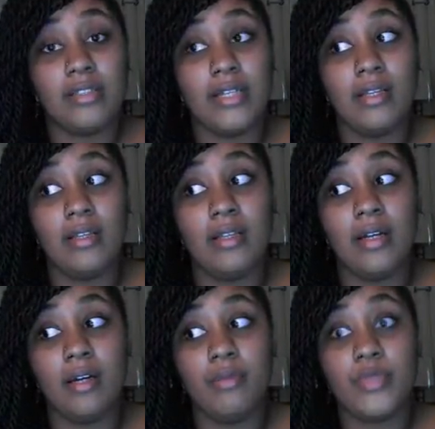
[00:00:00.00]

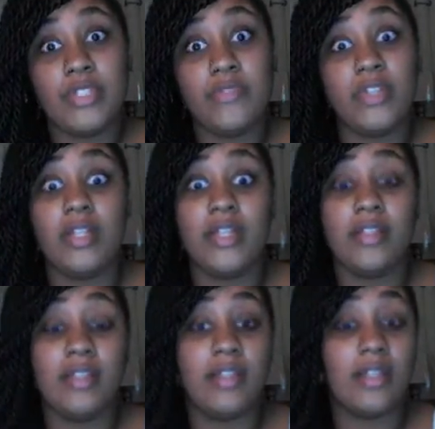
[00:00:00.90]
and specifically I
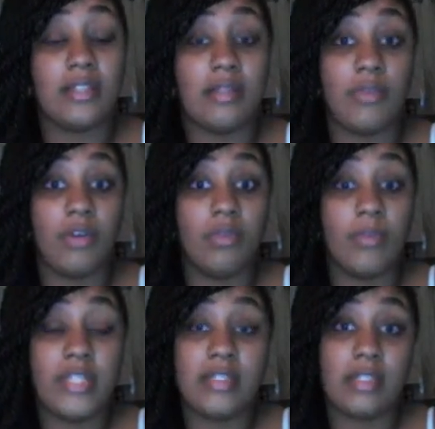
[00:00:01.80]
think a lot about
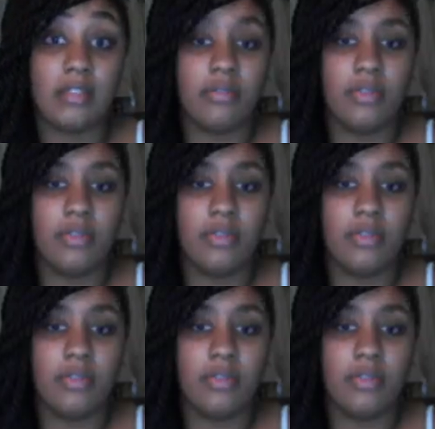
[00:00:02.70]
romantic love.